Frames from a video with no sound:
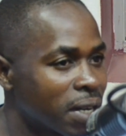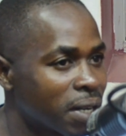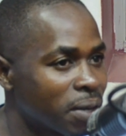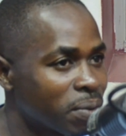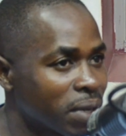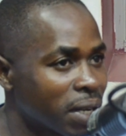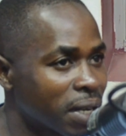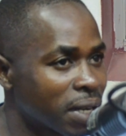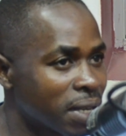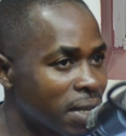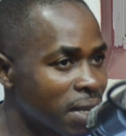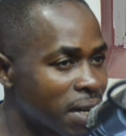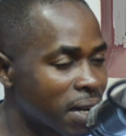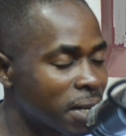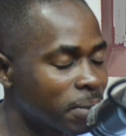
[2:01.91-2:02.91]
We are
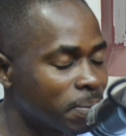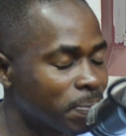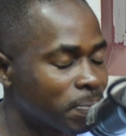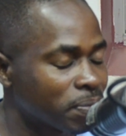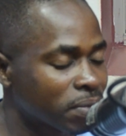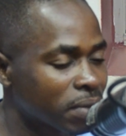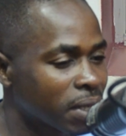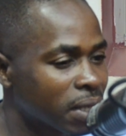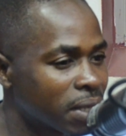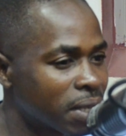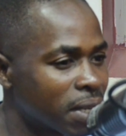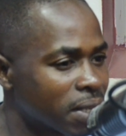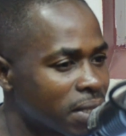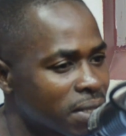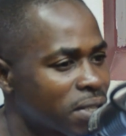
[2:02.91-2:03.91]
here
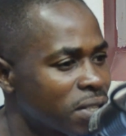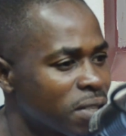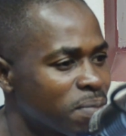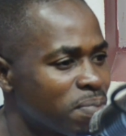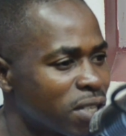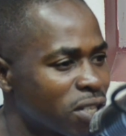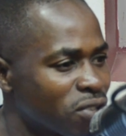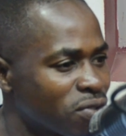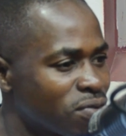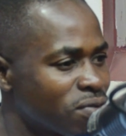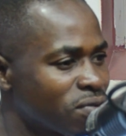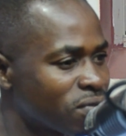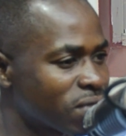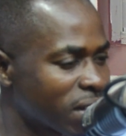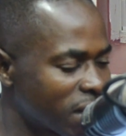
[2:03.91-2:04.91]
simply
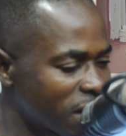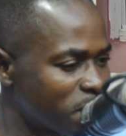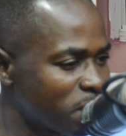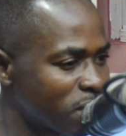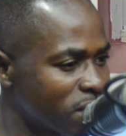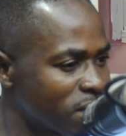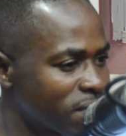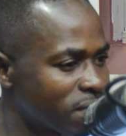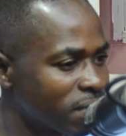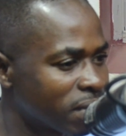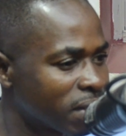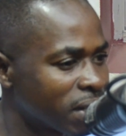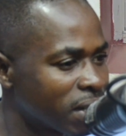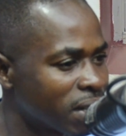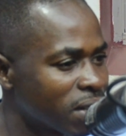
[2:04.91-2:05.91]
to help you
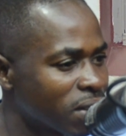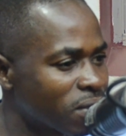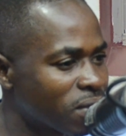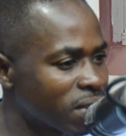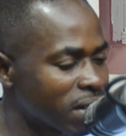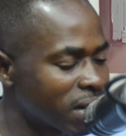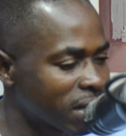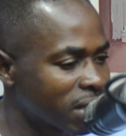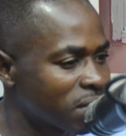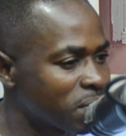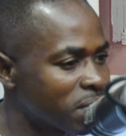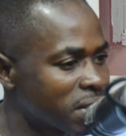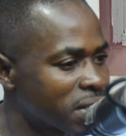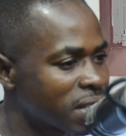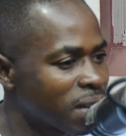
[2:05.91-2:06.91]
connect
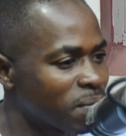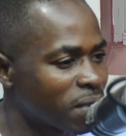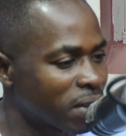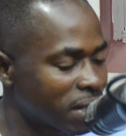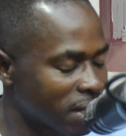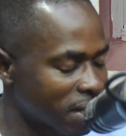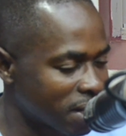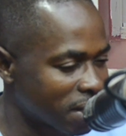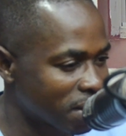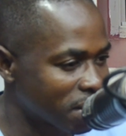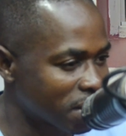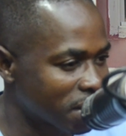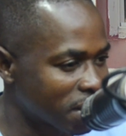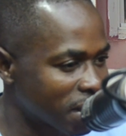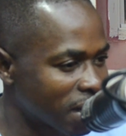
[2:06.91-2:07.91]
with someone
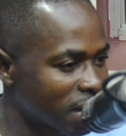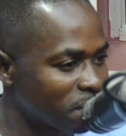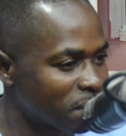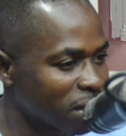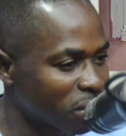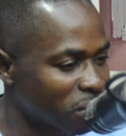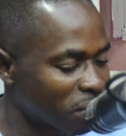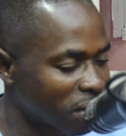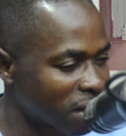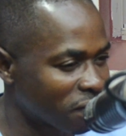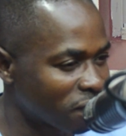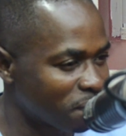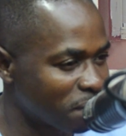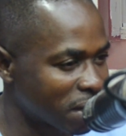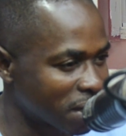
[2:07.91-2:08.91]
else and make your
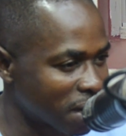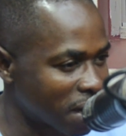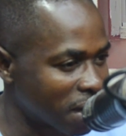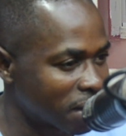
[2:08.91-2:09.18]
life better.